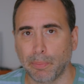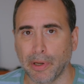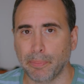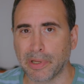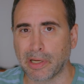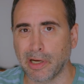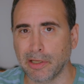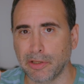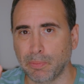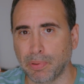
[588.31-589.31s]
but
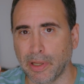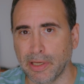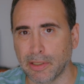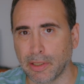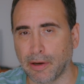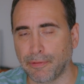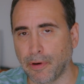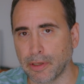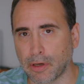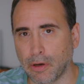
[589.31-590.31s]
because you place a
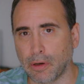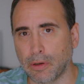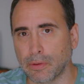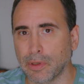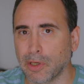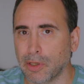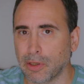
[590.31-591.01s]
font call